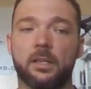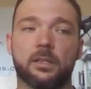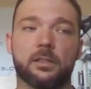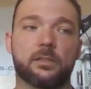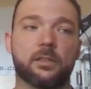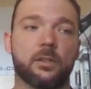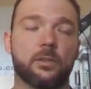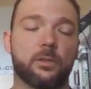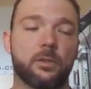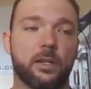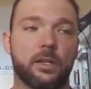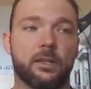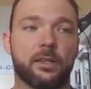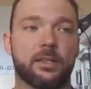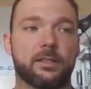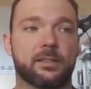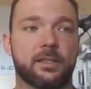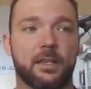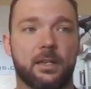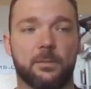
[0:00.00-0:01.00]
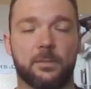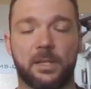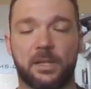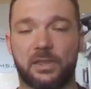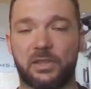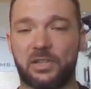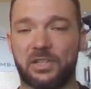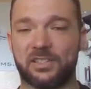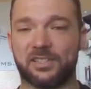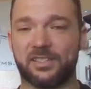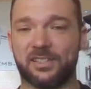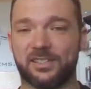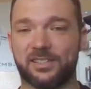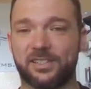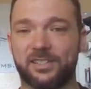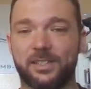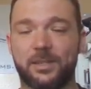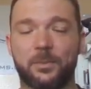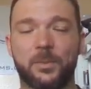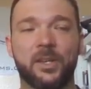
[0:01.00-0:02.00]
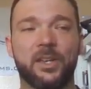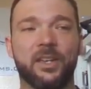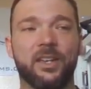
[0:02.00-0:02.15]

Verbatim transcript: So uh, that's kind of my thoughts on sleep.